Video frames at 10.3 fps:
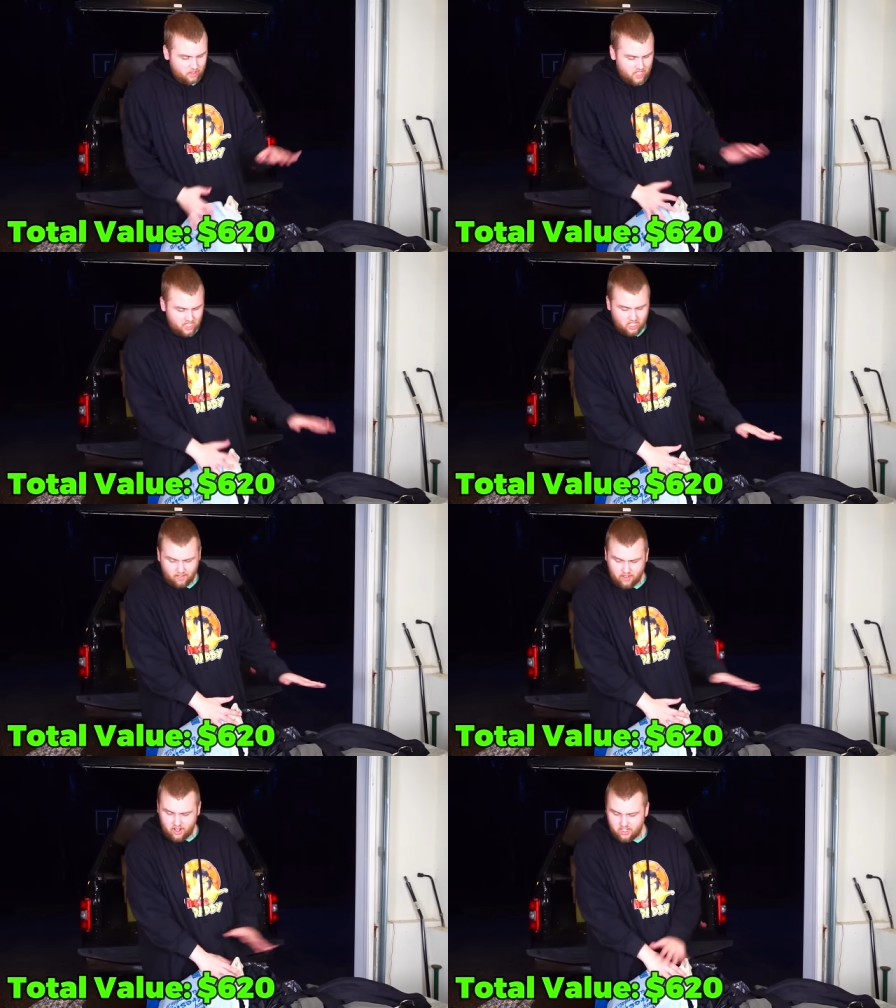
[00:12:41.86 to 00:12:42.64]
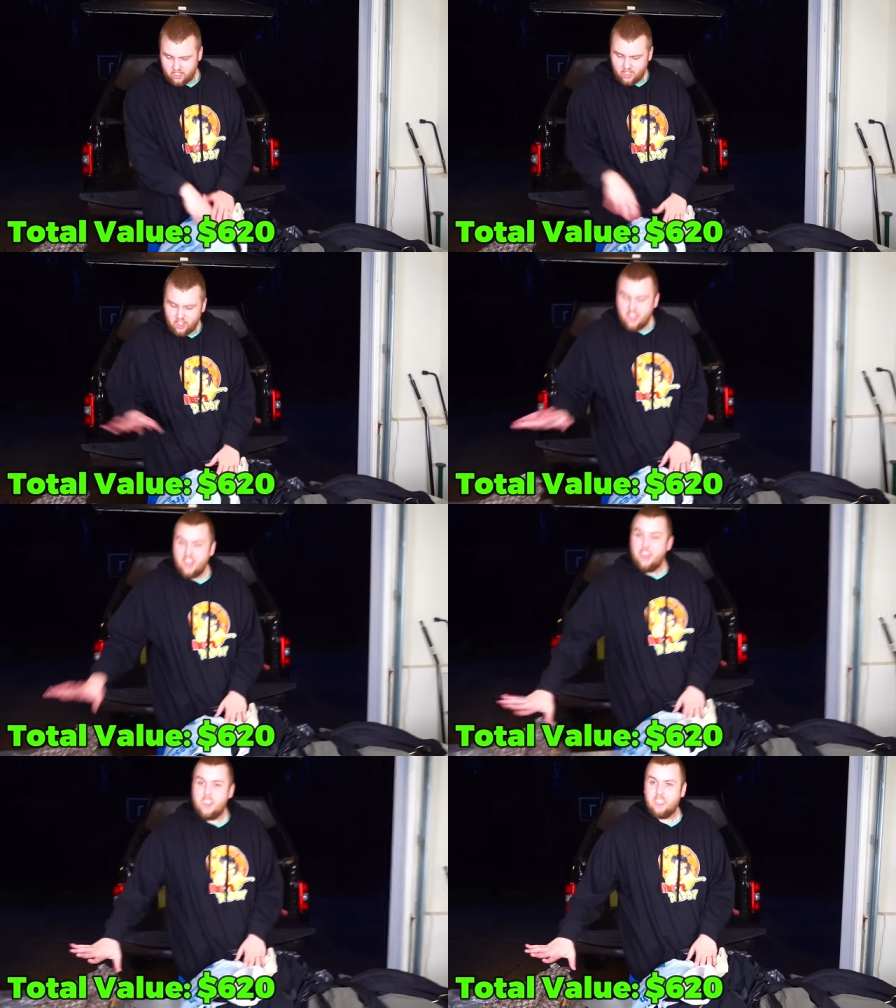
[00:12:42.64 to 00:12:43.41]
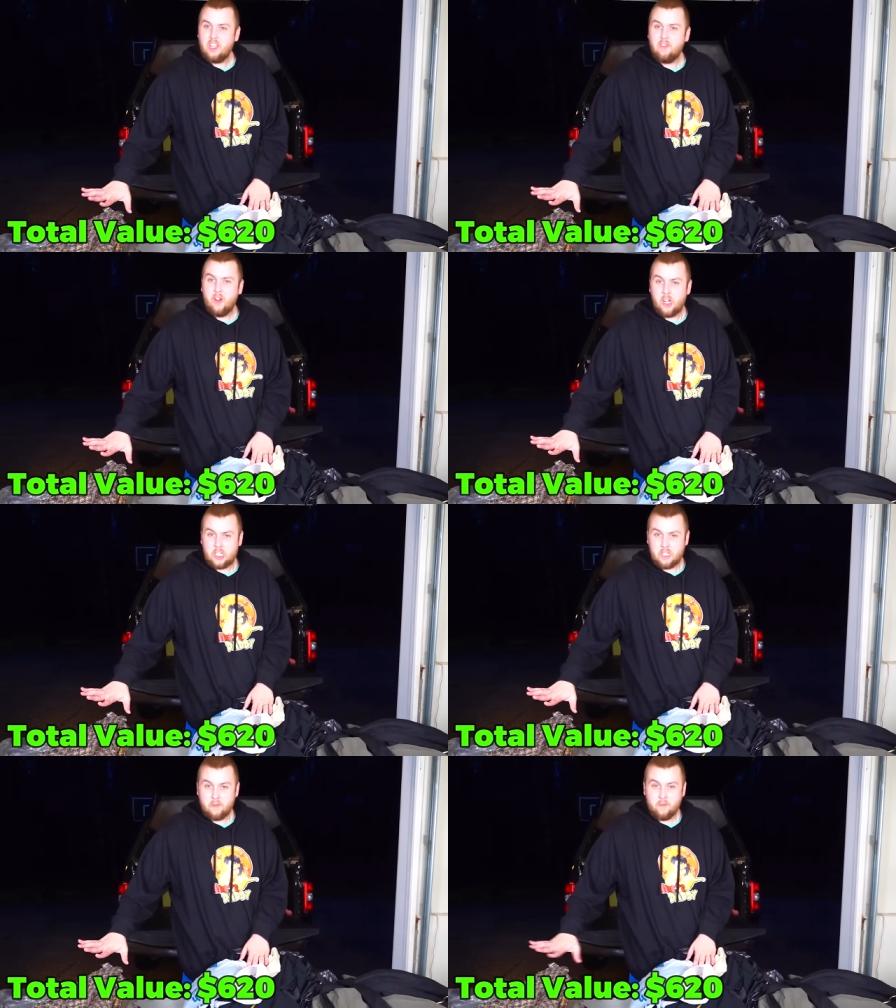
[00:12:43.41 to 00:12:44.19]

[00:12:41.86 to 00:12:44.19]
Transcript: So this stuff yard sale, this stuff auction.